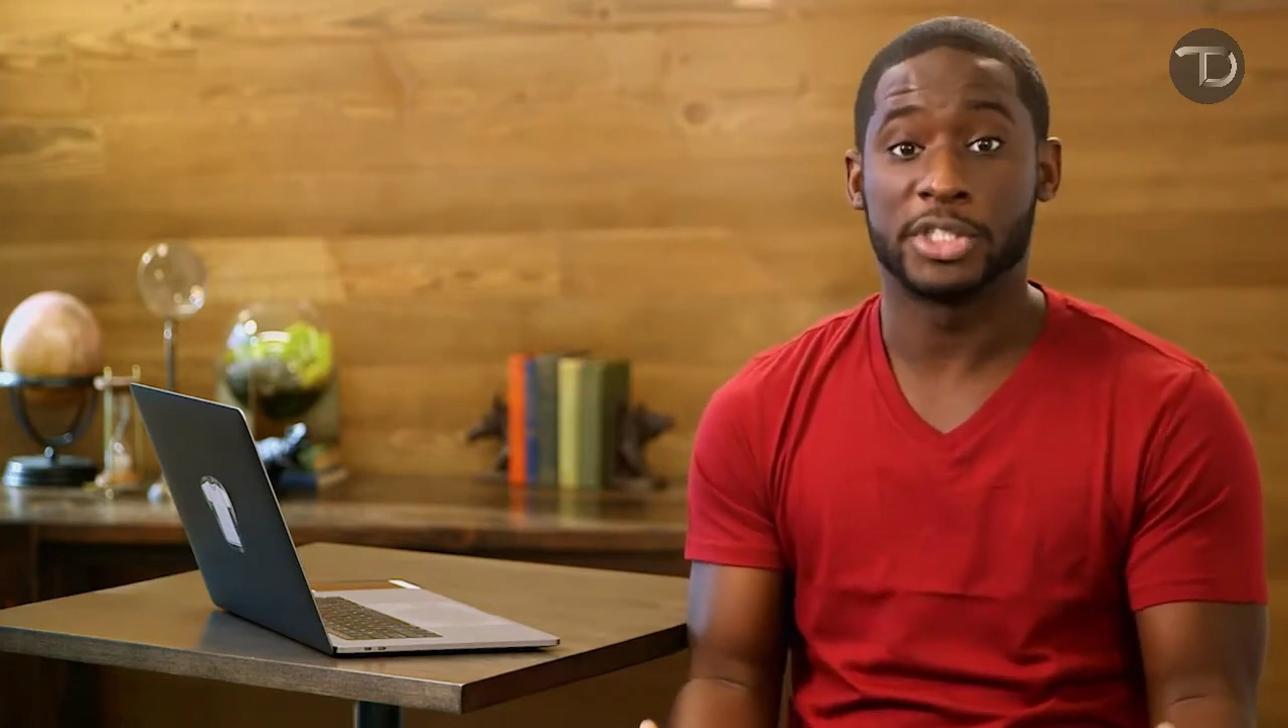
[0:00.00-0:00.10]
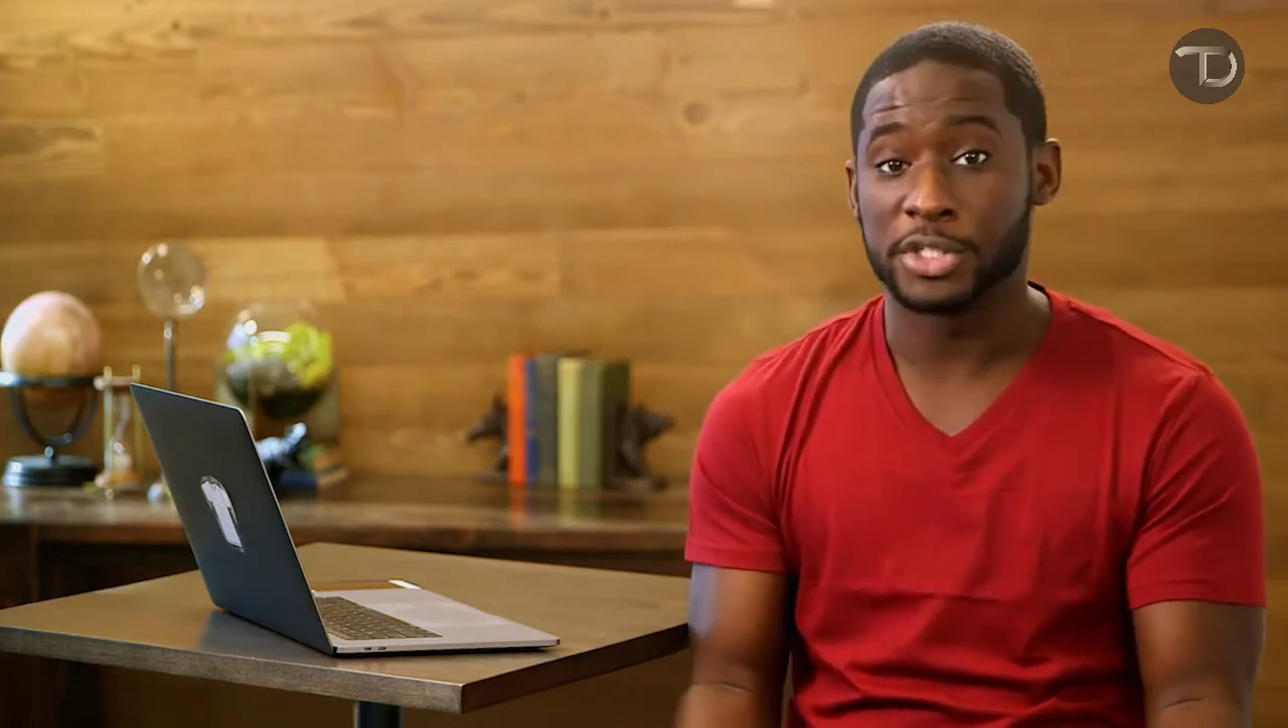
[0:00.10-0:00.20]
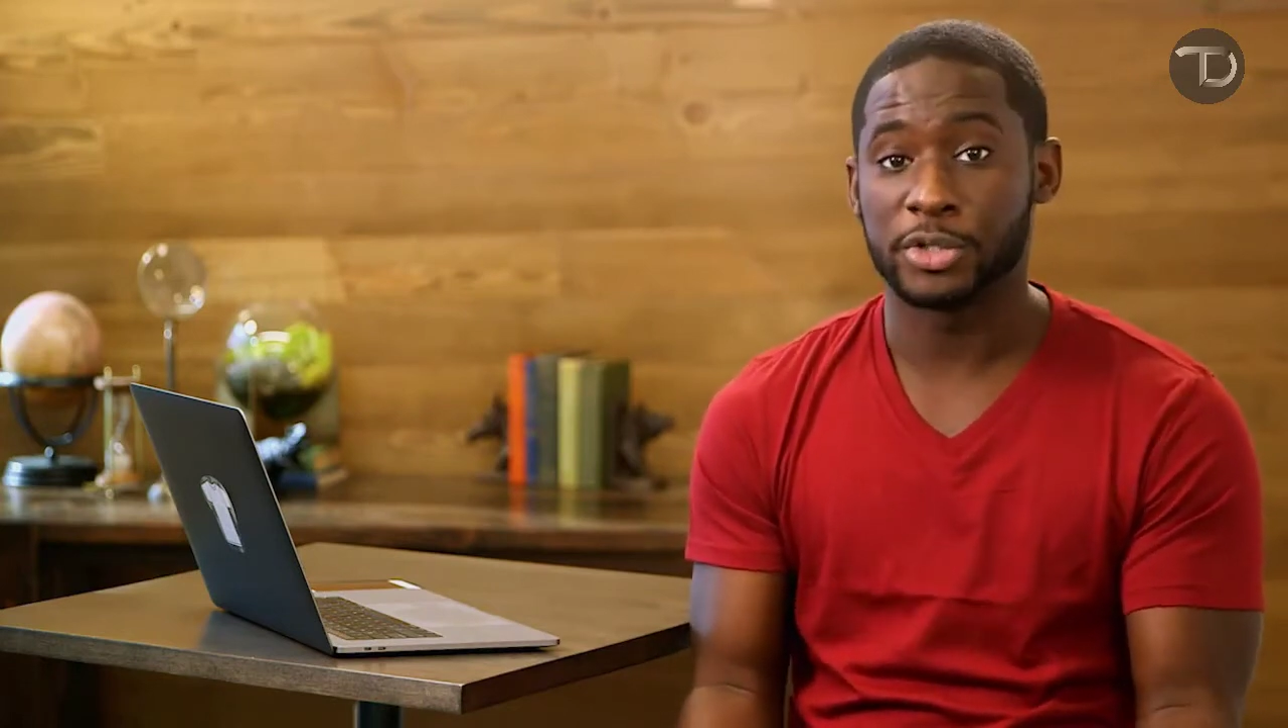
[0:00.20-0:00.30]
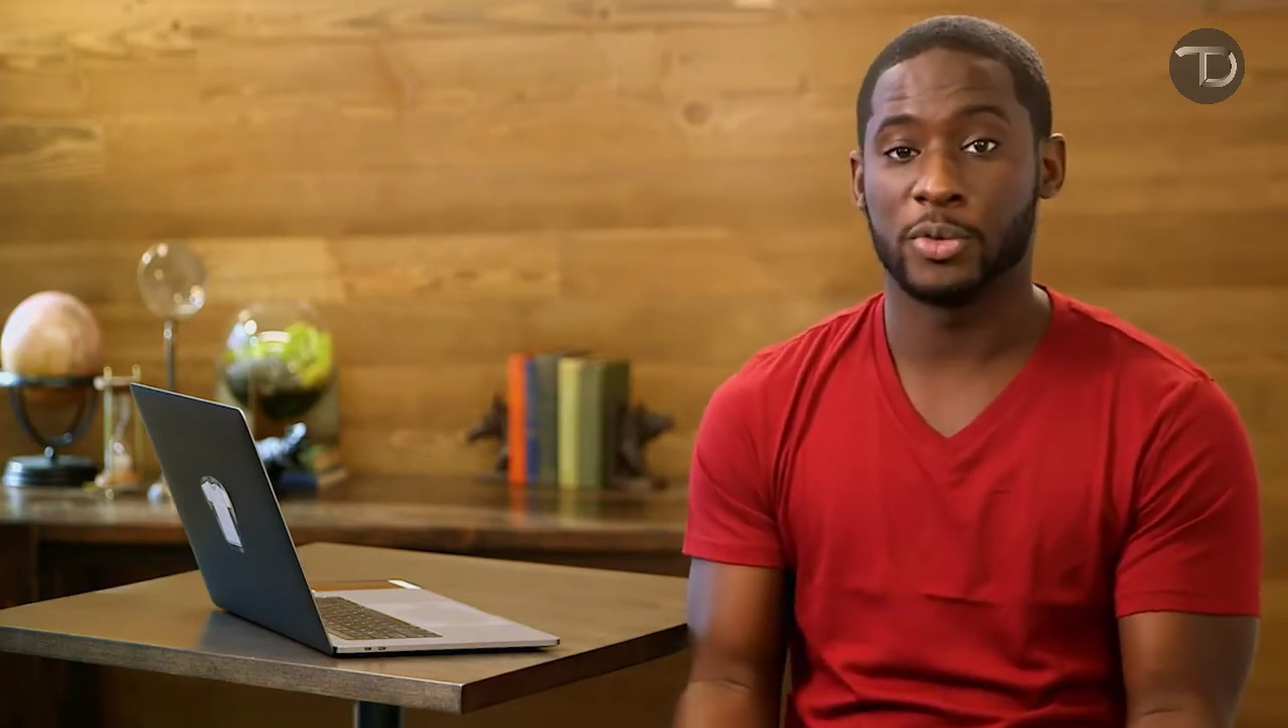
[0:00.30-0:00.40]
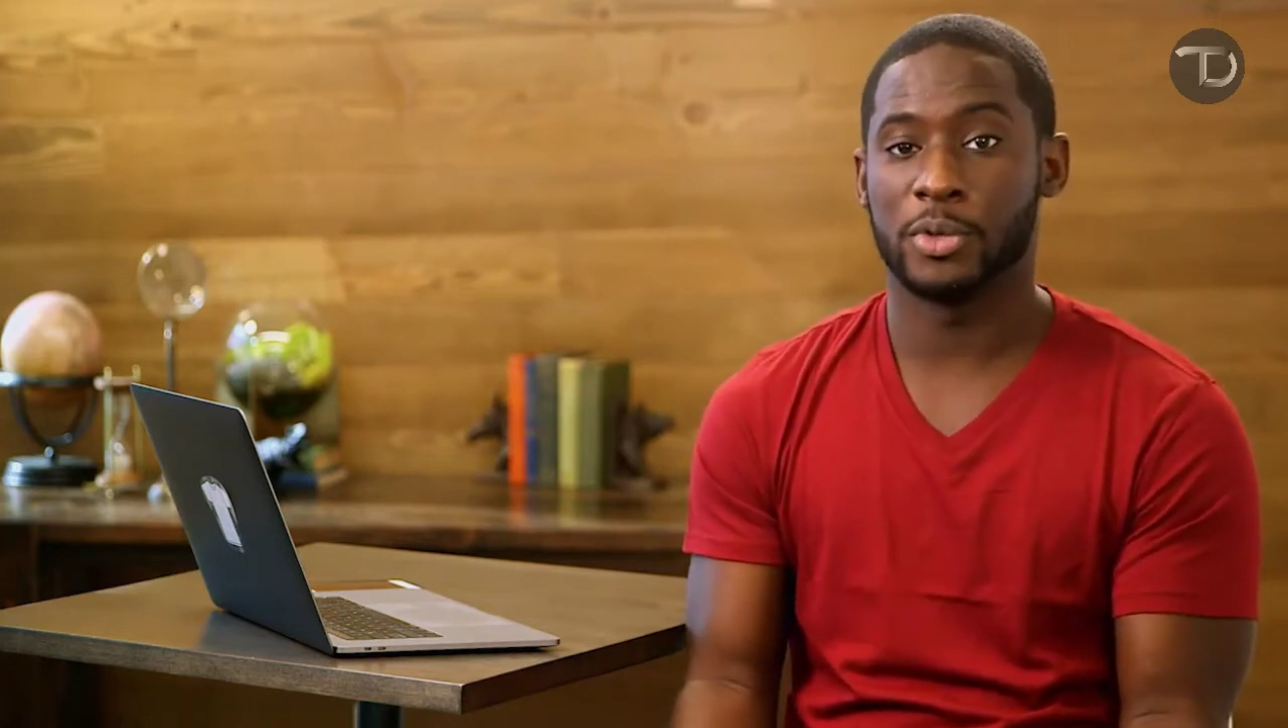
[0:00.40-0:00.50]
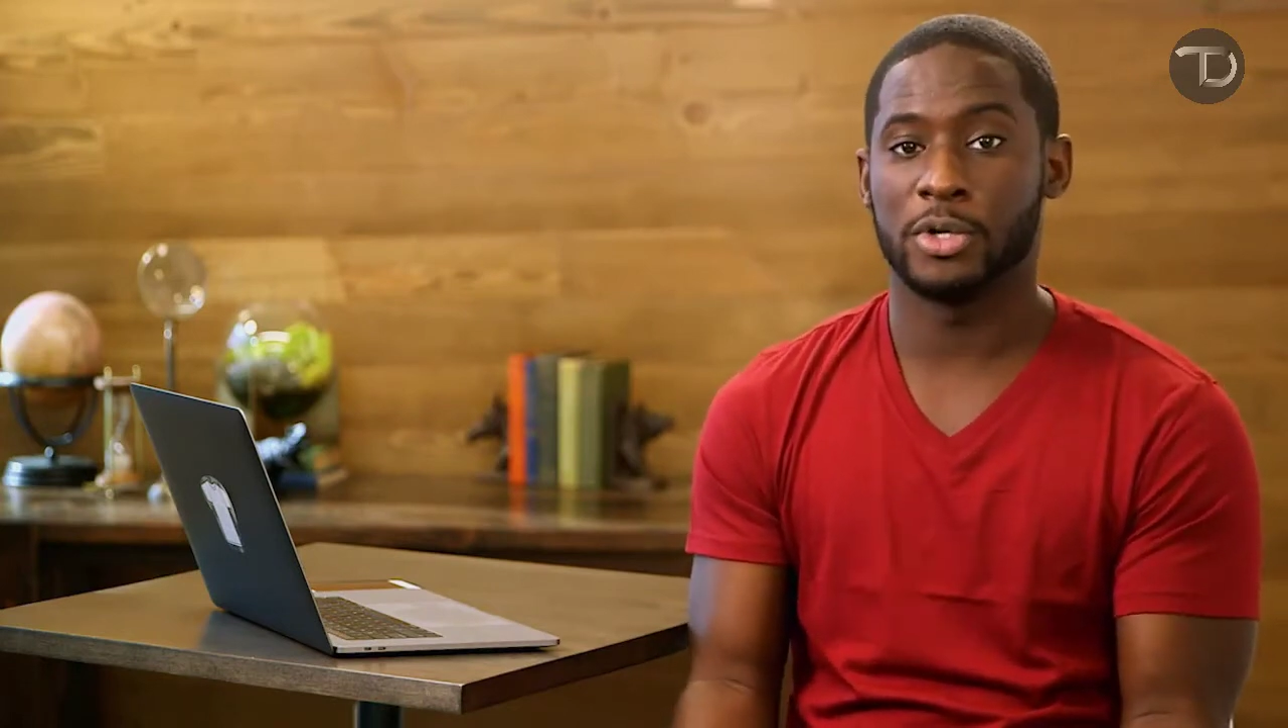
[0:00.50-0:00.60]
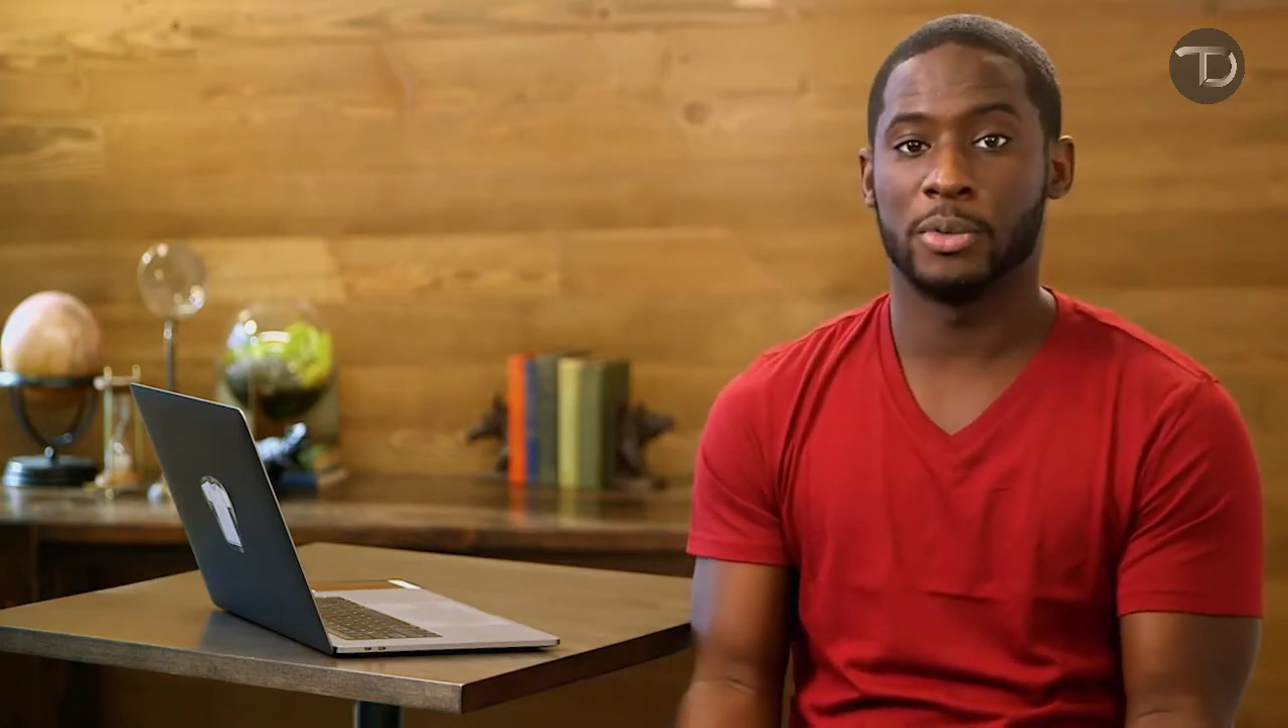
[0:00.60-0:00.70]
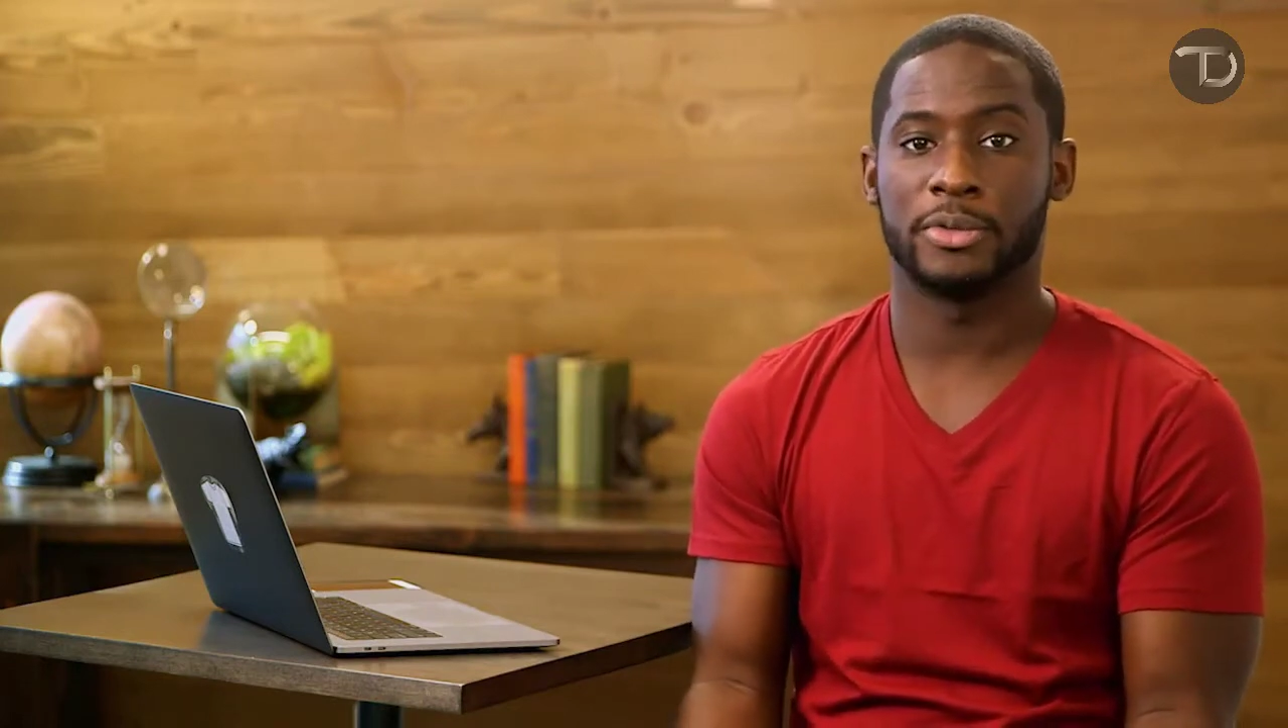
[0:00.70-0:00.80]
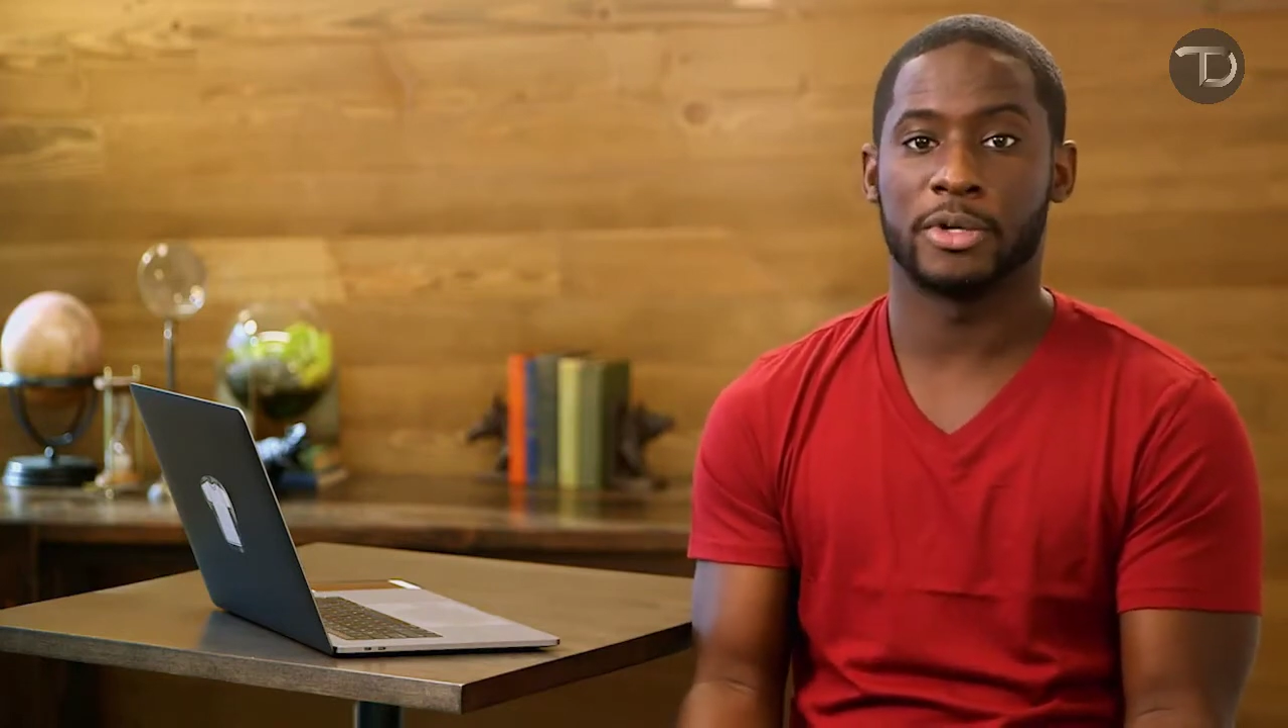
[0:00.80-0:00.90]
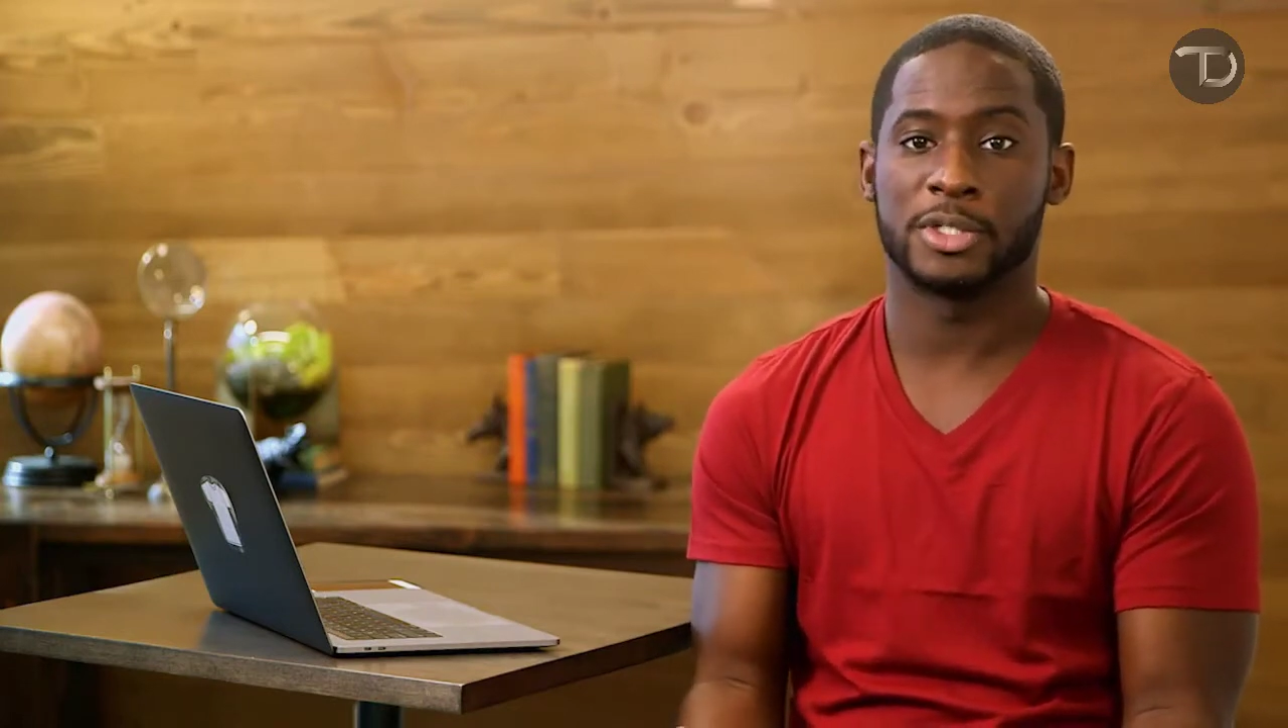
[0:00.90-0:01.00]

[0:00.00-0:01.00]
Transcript: centric world with our